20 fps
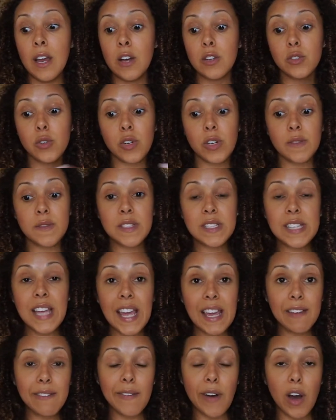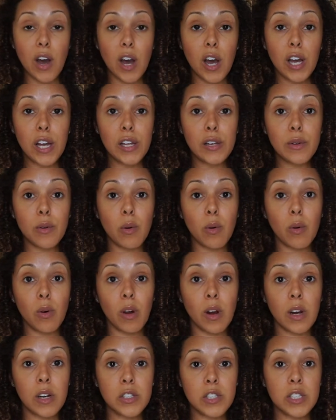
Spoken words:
sort of save on or